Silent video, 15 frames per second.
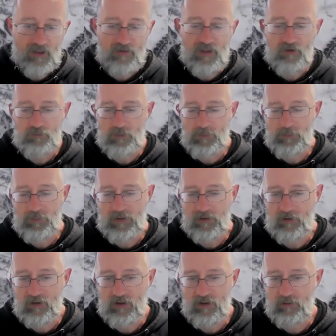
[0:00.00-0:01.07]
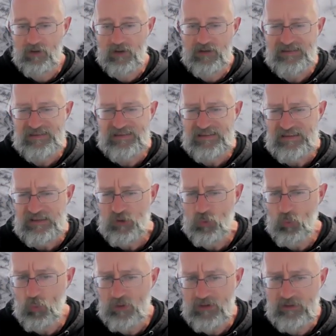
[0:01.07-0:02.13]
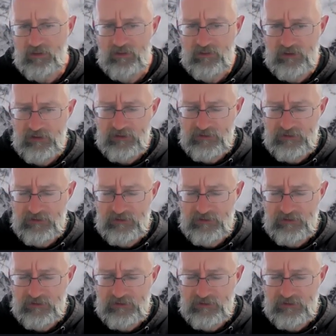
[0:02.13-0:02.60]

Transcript: And that's where people get kind of like caught in